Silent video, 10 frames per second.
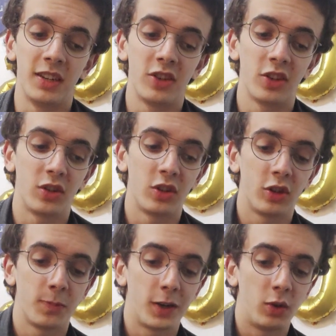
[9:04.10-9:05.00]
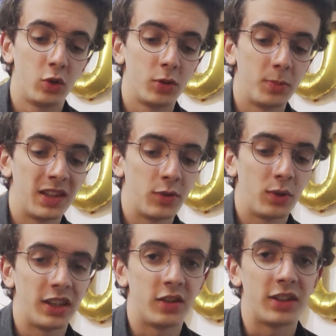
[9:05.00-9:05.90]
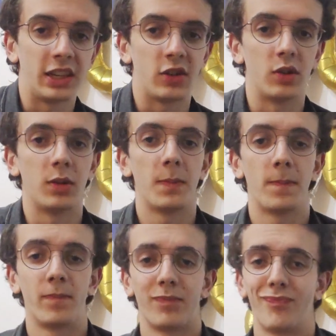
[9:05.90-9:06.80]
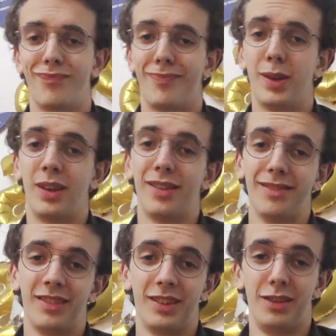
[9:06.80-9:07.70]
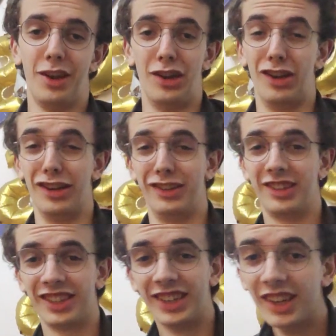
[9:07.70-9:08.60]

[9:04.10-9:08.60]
each other in a spiral to misery and addiction. Nerds.